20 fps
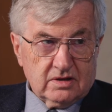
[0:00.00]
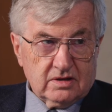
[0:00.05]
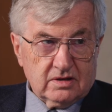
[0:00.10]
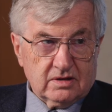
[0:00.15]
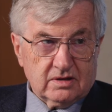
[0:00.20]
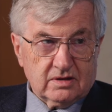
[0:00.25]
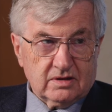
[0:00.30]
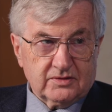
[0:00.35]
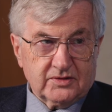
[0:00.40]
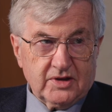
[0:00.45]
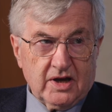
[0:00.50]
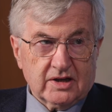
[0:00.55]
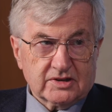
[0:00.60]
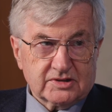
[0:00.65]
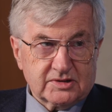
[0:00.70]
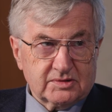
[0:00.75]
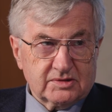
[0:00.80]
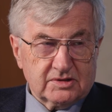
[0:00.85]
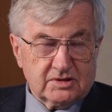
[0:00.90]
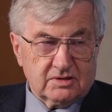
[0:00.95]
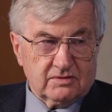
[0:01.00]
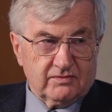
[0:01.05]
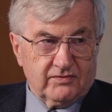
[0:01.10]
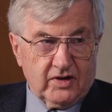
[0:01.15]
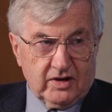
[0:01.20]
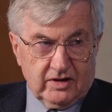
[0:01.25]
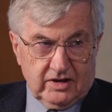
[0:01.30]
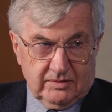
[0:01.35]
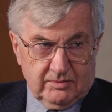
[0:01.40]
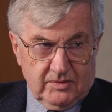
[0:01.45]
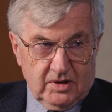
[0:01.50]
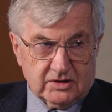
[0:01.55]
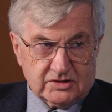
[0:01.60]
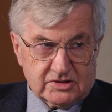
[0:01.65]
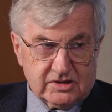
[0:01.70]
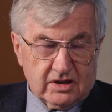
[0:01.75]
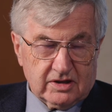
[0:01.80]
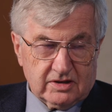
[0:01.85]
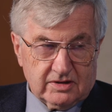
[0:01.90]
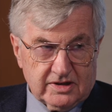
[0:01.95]
That's very
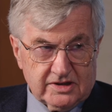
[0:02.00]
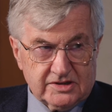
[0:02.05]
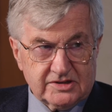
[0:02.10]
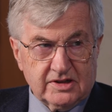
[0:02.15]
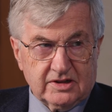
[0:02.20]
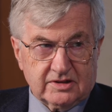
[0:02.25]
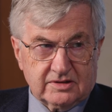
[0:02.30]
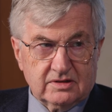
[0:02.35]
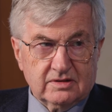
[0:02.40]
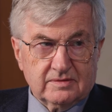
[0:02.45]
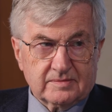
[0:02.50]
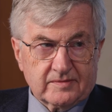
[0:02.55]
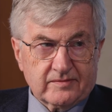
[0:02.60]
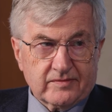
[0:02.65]
much like, as I said,